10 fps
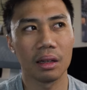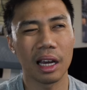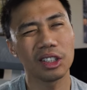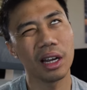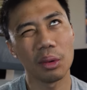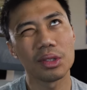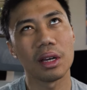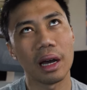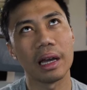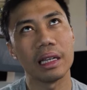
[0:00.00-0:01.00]
Actually, I would
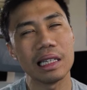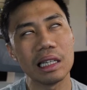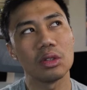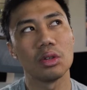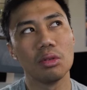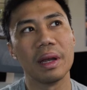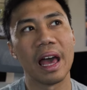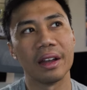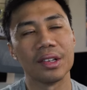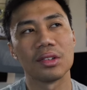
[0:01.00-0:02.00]
say I eat two
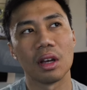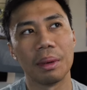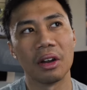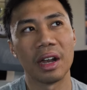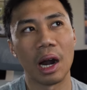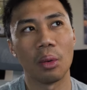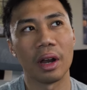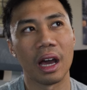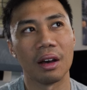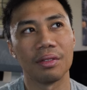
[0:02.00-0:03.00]
bananas about an hour
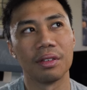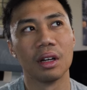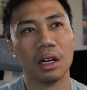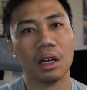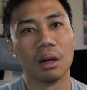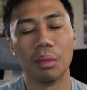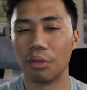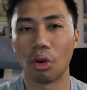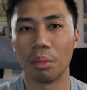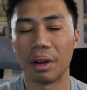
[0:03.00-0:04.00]
and a half
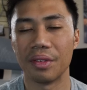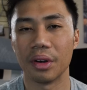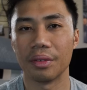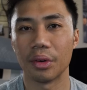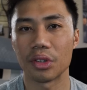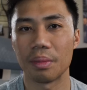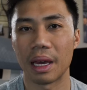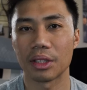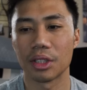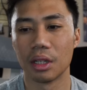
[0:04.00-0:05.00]
before my very first
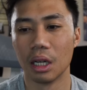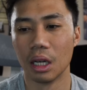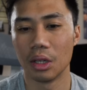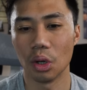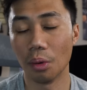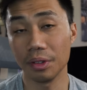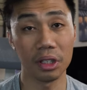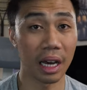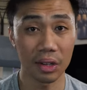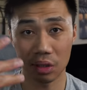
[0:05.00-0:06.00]
match. So hopefully
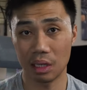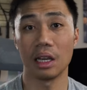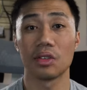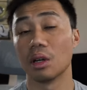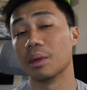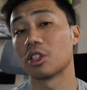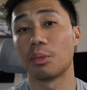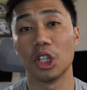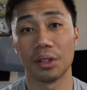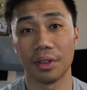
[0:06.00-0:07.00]
you guys take some
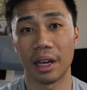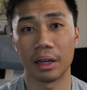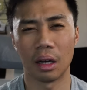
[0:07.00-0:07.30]
inspiration for that.